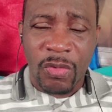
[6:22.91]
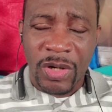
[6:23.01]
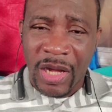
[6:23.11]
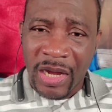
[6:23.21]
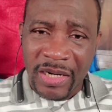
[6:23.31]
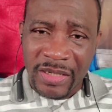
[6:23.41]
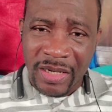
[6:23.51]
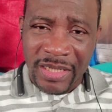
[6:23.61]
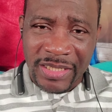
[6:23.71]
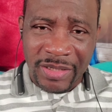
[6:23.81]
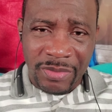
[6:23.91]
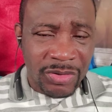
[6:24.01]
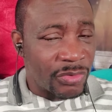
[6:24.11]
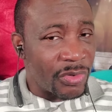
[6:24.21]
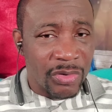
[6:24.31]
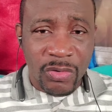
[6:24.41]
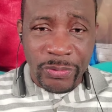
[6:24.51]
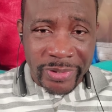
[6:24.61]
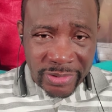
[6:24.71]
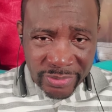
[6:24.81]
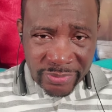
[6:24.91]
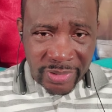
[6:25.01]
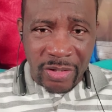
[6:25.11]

own heart on the table to not do it.